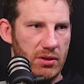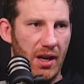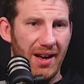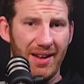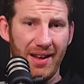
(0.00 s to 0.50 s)
and
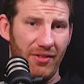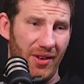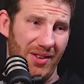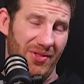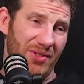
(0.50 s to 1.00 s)
stuff. Yeah. I, if,
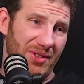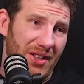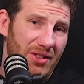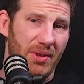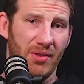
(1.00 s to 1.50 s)
if it was
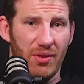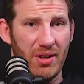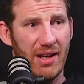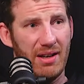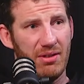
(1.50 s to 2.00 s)
down to me, I'd
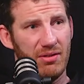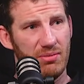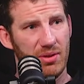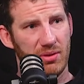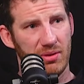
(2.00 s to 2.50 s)
fucking get rid of
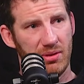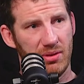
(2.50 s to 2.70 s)
them all.